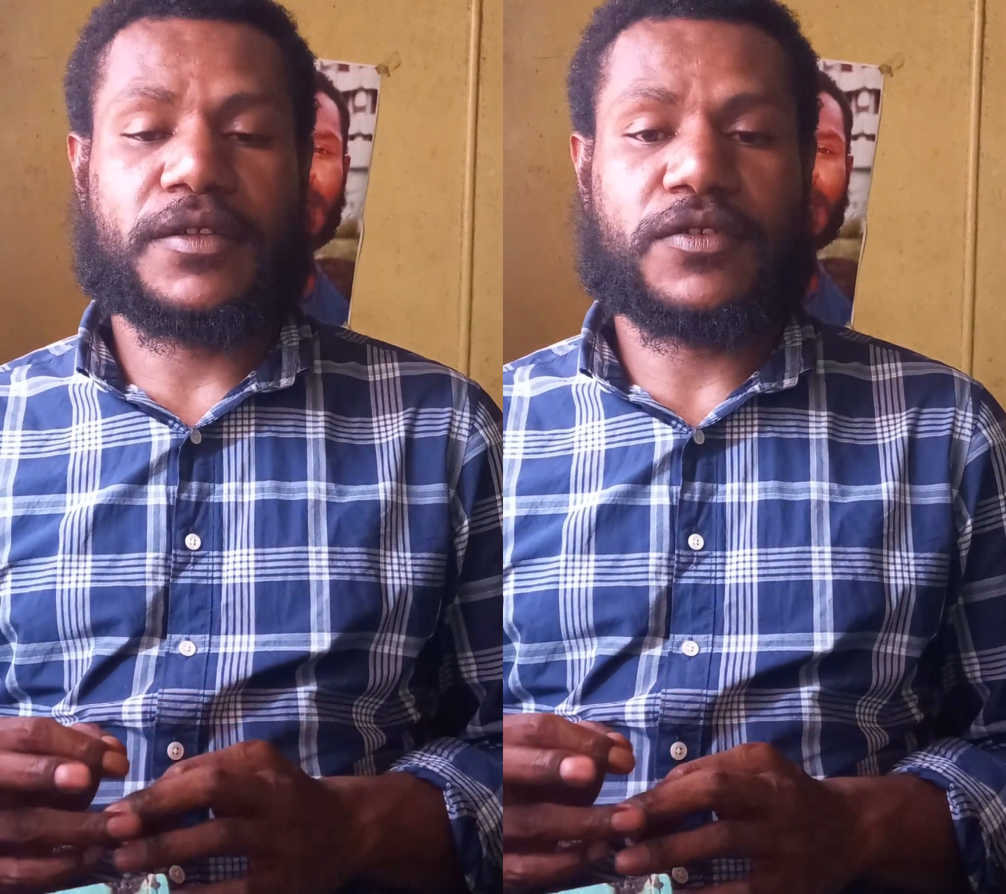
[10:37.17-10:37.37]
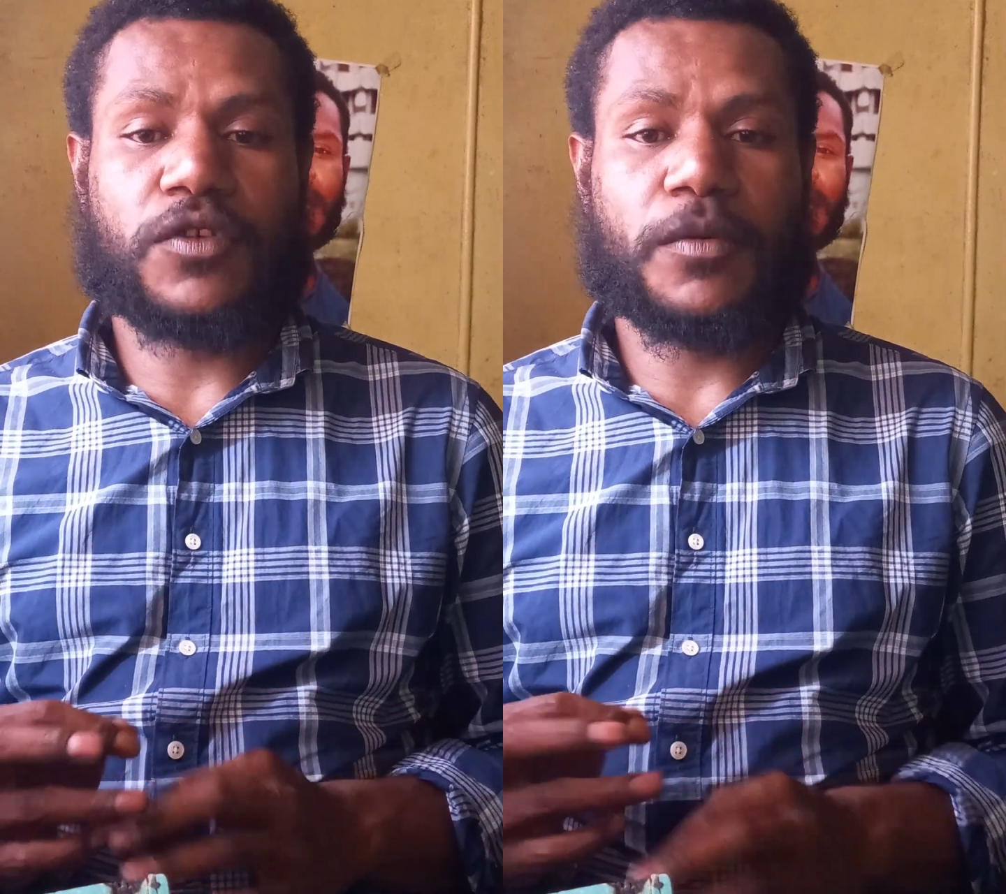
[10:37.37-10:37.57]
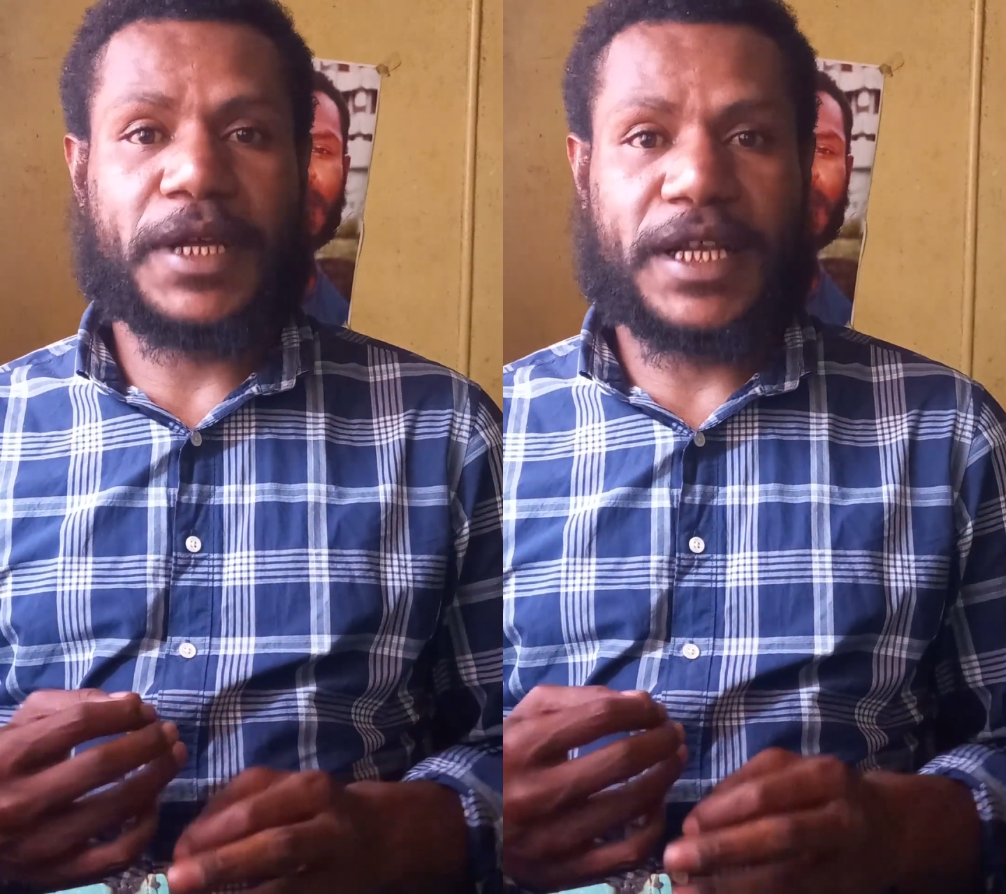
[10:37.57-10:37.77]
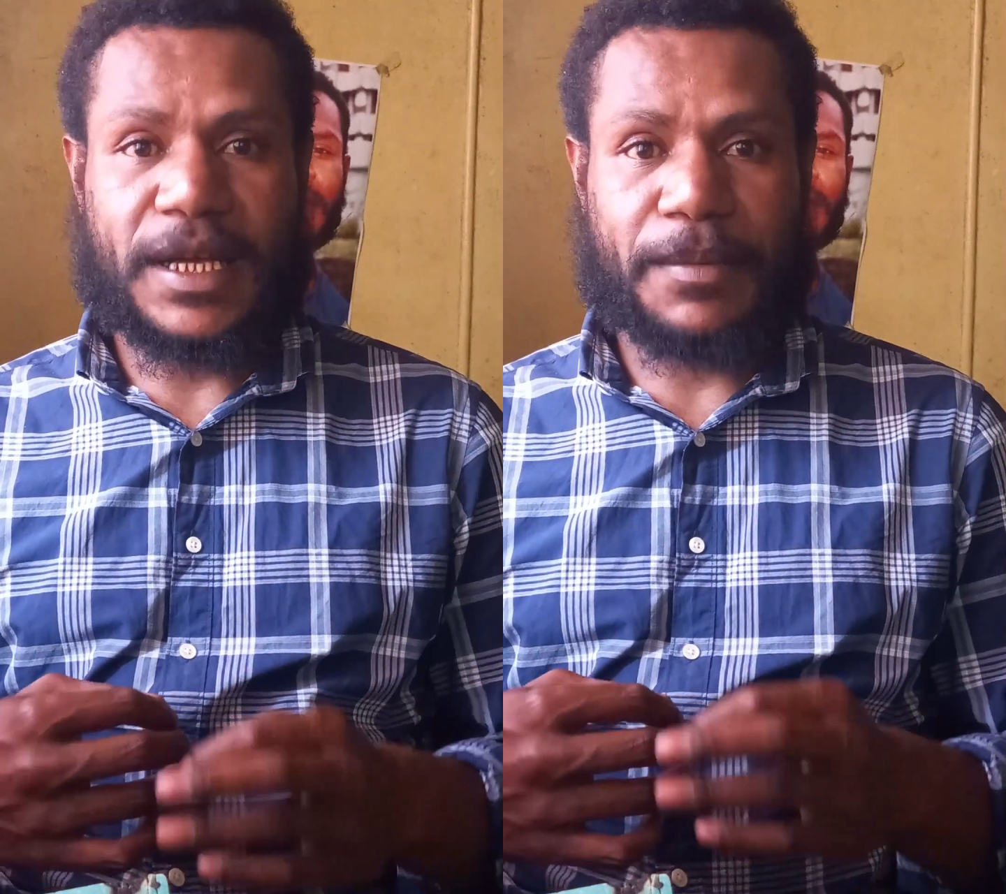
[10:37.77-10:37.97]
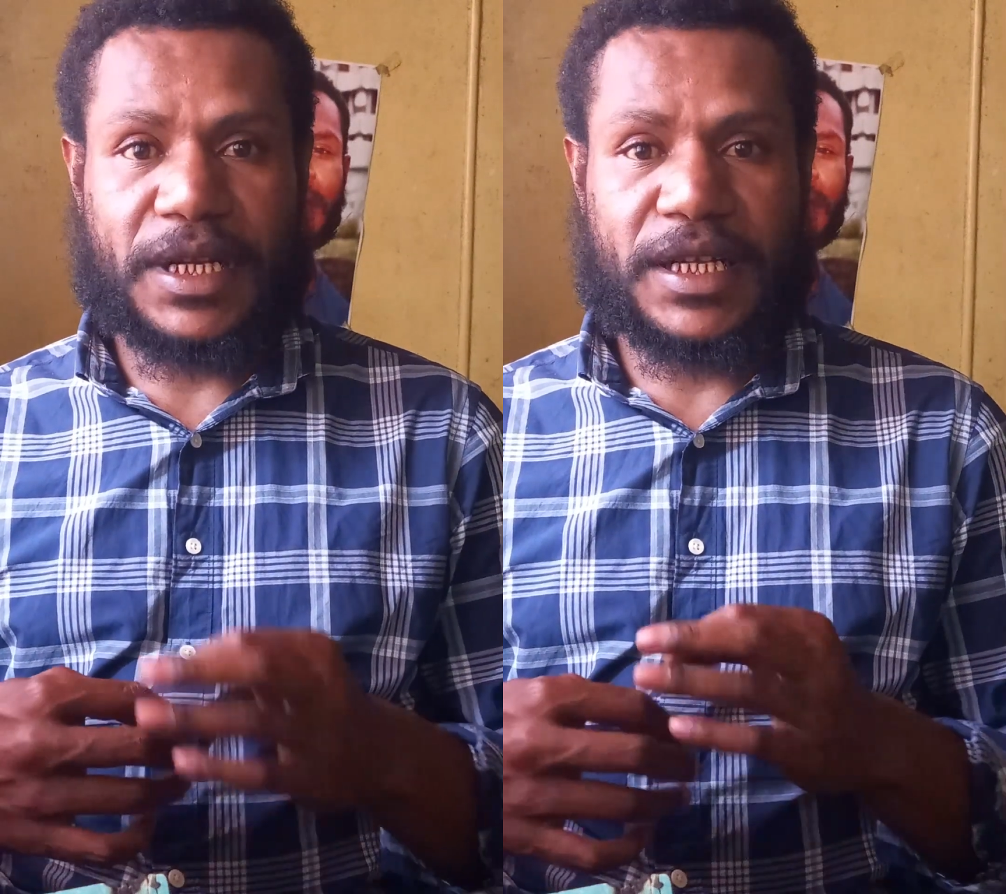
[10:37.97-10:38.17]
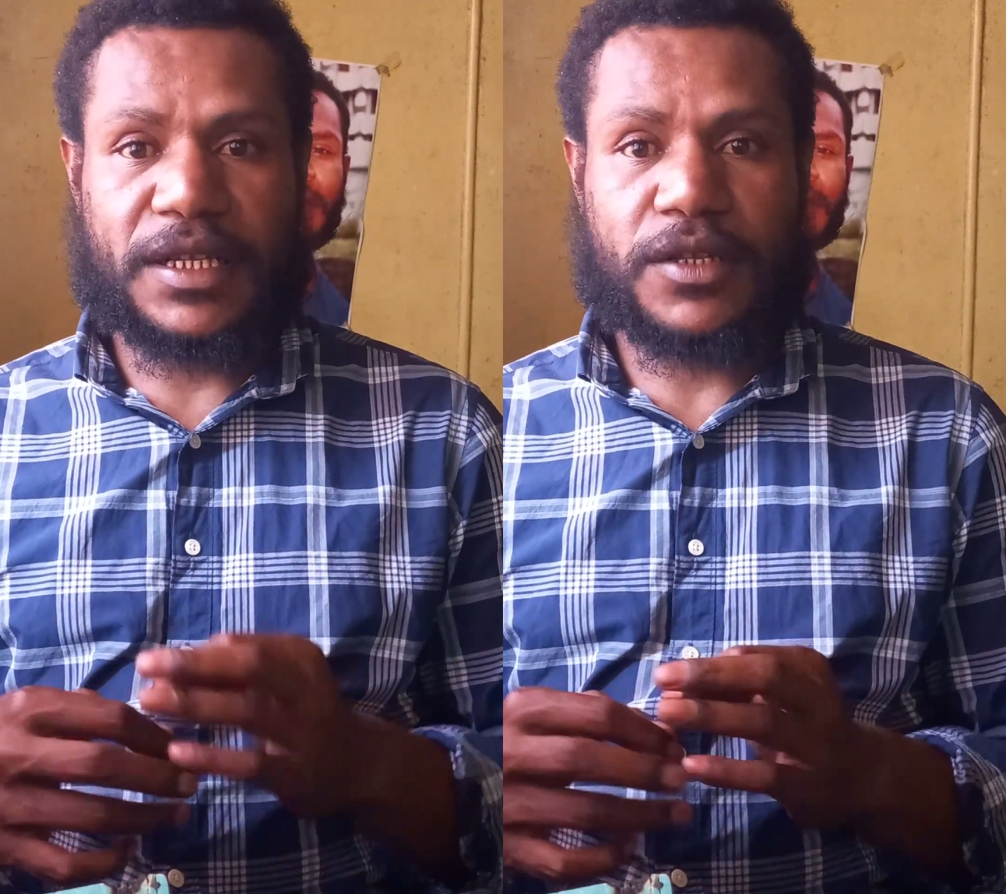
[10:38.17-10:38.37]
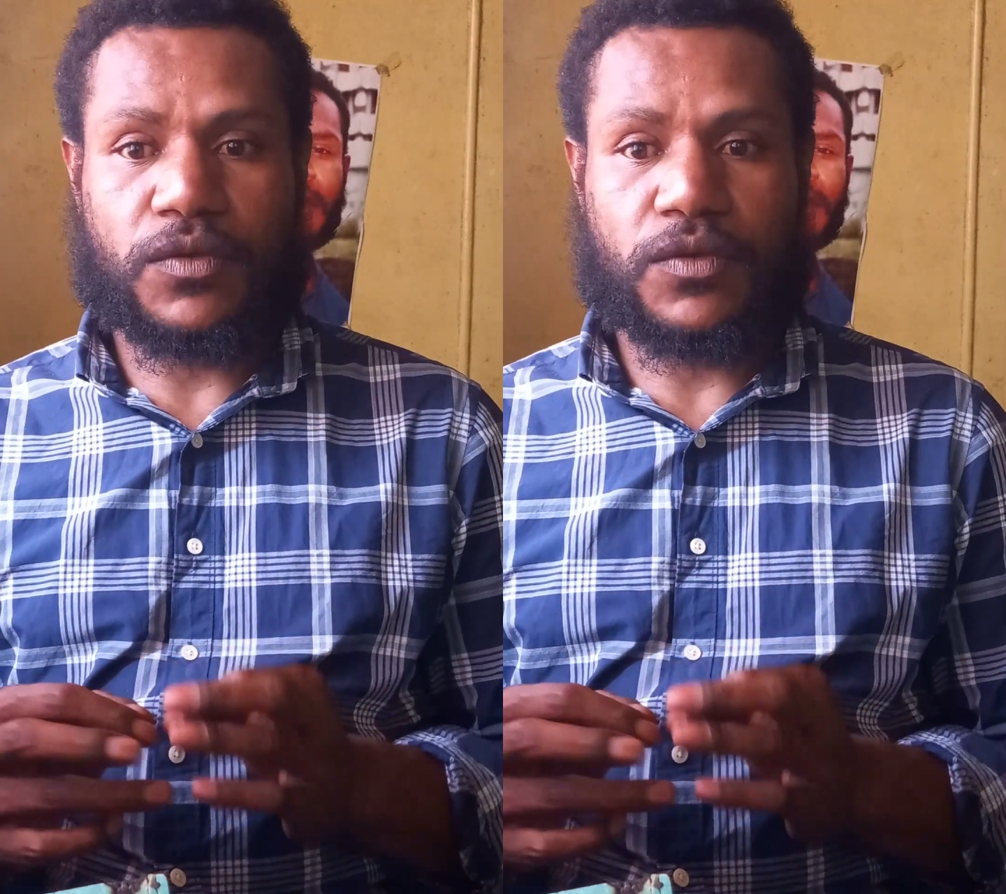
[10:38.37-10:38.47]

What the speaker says: job and the ability